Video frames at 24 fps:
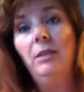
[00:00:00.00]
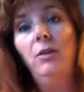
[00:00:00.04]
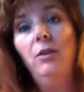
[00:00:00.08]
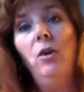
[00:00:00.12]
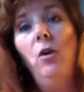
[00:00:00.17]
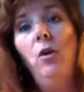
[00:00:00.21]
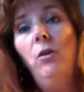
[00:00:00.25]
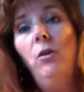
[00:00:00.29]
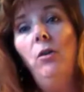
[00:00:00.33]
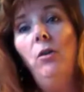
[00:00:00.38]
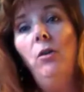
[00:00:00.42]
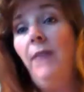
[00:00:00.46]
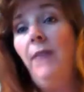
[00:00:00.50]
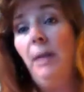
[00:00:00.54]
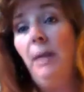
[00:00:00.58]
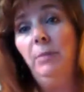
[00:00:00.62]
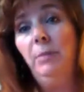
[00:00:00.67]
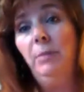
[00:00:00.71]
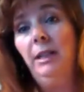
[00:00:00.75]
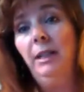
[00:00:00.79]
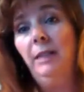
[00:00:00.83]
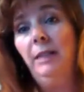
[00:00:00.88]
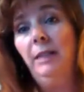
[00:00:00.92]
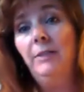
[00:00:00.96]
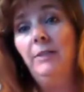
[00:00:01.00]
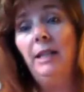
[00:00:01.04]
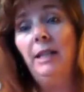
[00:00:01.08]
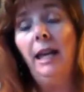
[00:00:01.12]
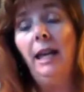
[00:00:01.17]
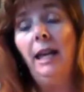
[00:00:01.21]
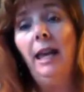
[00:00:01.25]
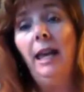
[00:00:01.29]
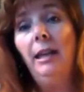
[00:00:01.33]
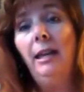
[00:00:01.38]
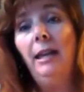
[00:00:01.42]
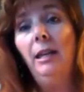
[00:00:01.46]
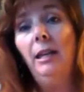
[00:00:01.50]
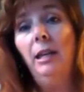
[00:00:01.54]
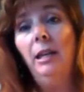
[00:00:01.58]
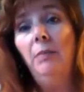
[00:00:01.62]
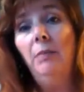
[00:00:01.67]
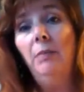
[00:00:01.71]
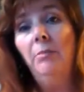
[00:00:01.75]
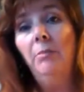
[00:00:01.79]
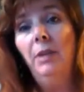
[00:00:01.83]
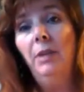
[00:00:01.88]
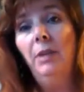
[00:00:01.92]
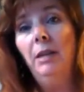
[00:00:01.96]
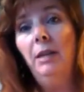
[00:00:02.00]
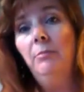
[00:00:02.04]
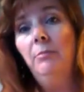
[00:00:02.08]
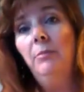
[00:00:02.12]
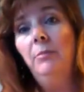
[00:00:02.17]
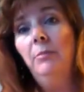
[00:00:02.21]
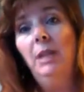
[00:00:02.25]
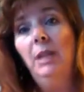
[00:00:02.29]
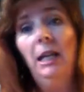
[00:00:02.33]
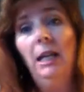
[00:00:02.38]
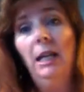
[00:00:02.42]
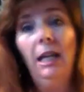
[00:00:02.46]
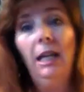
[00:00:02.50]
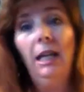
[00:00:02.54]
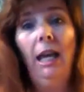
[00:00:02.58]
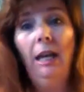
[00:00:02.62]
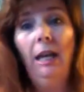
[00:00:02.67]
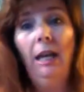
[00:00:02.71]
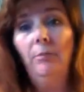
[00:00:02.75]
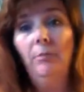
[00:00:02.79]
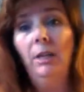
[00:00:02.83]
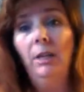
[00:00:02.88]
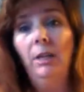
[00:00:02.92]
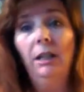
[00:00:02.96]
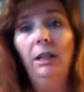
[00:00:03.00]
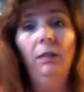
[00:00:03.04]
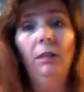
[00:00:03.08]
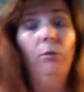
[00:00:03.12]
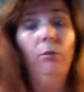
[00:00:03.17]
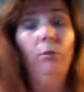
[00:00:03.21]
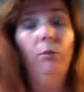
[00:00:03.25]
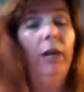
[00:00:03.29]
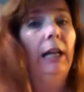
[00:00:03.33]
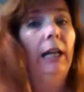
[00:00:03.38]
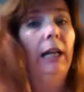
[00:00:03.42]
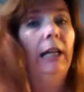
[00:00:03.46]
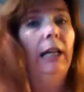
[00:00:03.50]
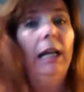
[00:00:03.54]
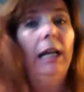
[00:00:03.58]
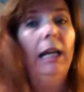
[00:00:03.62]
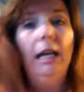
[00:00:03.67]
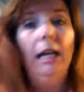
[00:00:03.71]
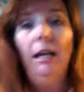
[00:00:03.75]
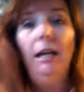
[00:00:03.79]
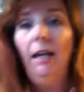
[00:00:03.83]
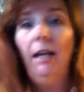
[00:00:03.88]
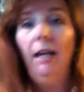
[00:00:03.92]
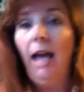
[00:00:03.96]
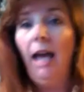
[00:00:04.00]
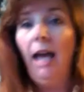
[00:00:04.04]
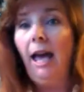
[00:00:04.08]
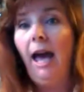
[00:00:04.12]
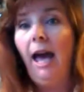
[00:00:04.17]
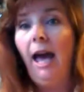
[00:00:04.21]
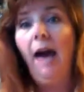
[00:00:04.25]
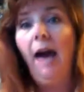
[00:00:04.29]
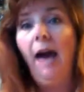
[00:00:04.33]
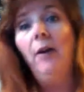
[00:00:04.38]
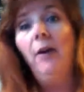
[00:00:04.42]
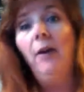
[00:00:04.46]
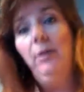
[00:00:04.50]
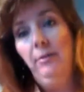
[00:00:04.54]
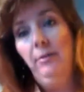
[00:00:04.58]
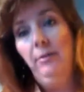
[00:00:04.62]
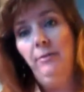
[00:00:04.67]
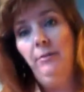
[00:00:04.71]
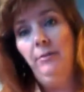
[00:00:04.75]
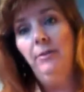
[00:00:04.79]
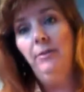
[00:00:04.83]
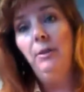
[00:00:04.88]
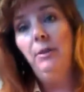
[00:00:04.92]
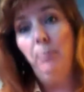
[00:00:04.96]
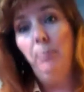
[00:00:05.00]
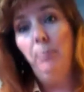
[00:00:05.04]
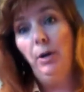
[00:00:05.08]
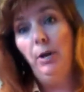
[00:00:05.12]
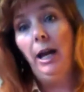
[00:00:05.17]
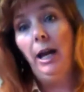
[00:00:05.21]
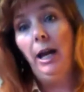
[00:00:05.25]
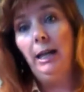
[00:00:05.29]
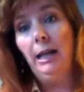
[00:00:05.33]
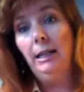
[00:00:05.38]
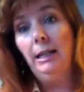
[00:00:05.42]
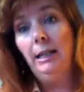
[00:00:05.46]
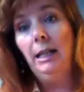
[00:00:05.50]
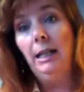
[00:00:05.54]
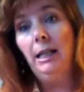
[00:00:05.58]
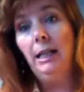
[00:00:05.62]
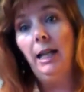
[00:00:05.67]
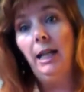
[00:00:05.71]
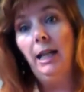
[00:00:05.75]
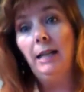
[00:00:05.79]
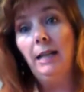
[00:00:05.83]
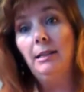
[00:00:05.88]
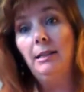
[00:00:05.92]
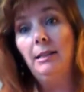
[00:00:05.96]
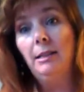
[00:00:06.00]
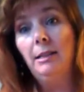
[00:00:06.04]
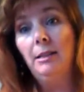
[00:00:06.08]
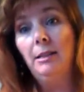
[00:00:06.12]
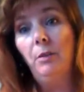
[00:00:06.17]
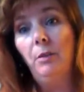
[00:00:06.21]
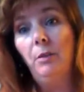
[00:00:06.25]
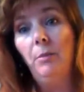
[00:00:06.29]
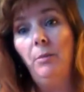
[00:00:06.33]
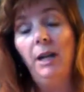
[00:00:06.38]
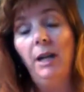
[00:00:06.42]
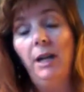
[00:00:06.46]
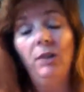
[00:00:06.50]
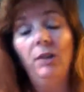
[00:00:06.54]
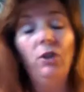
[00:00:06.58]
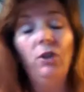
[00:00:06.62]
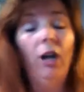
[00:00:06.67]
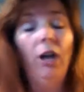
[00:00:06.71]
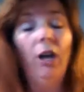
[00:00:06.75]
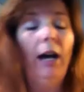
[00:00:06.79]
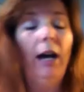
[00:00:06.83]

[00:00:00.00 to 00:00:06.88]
The whole family loves it. I can't keep Kincaid, my little one, out of the bread. He likes it so much.